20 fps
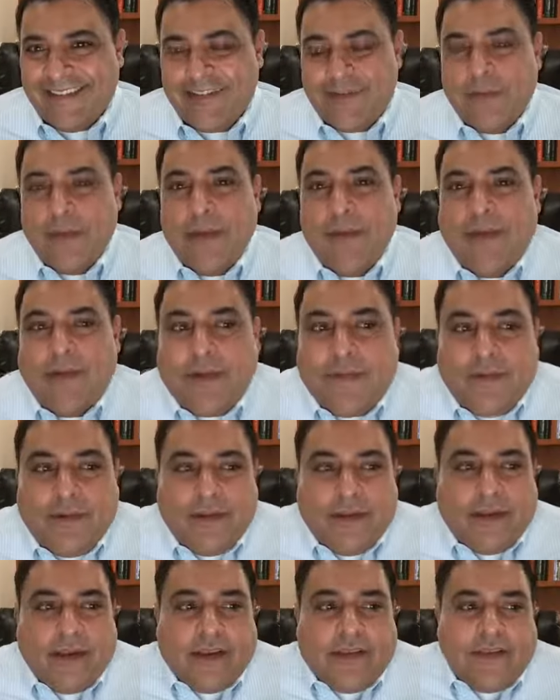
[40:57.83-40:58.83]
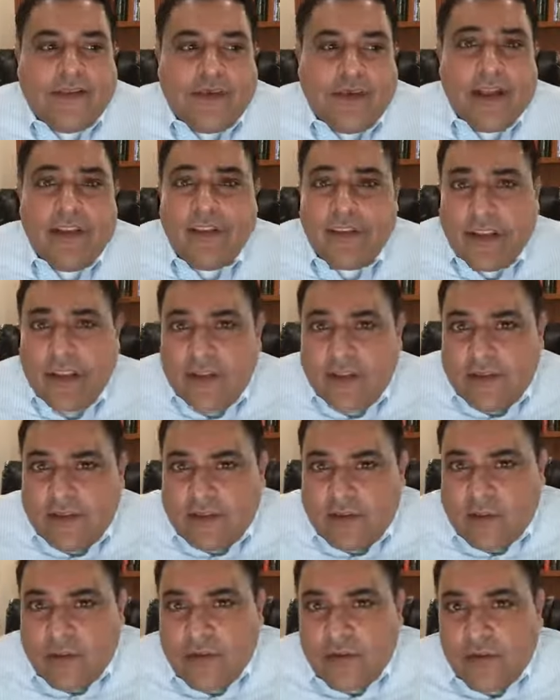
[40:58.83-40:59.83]
So maybe typo. Okay, so there's
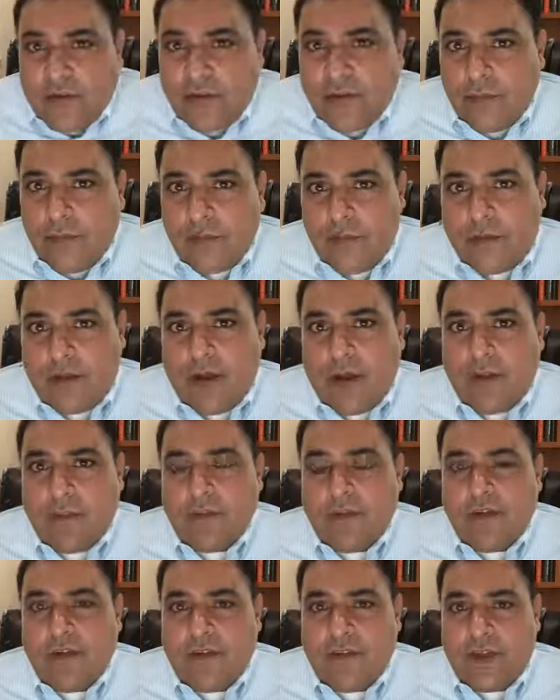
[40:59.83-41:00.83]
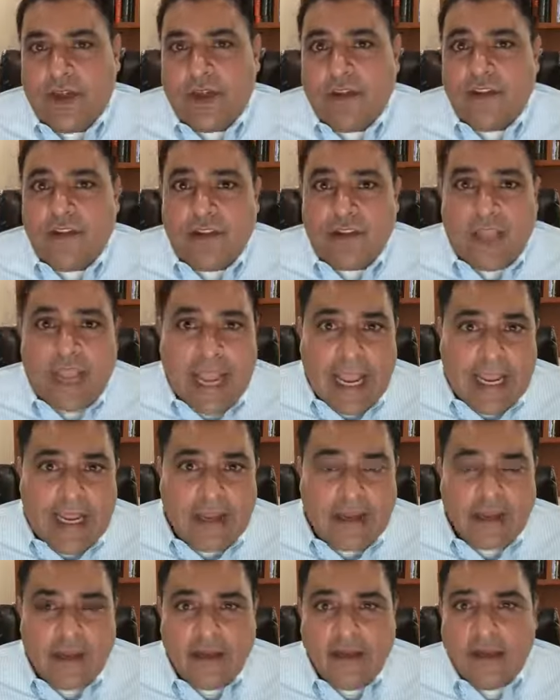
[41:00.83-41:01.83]
different immunoglobulins. There's
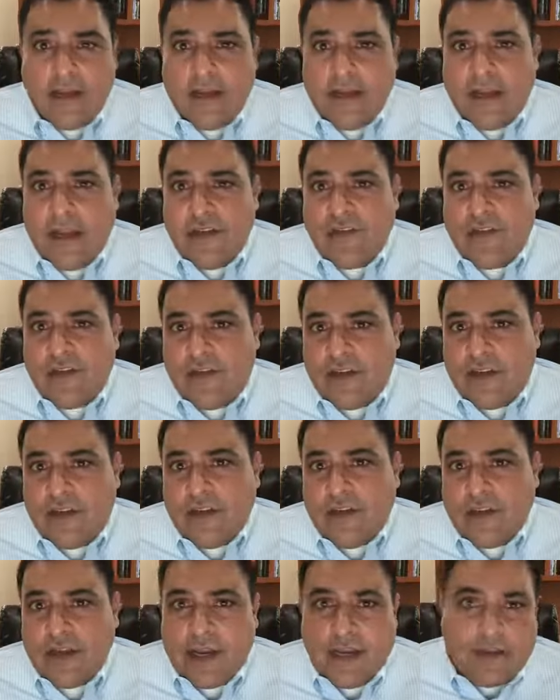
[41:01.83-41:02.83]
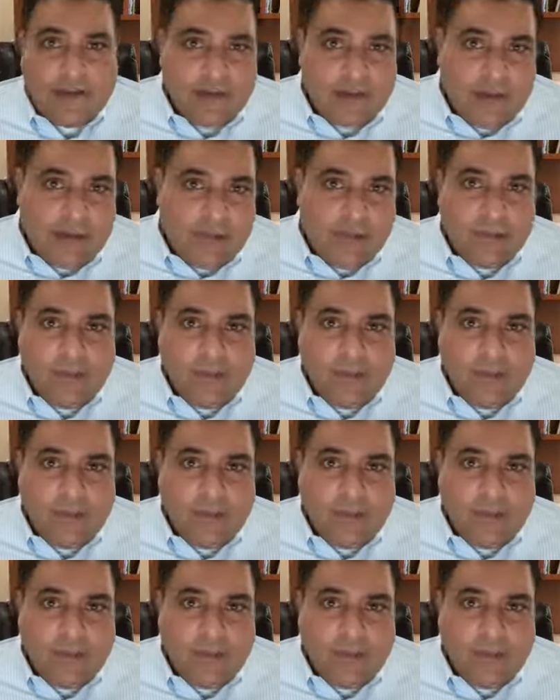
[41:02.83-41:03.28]
IgA, IgG, IgM,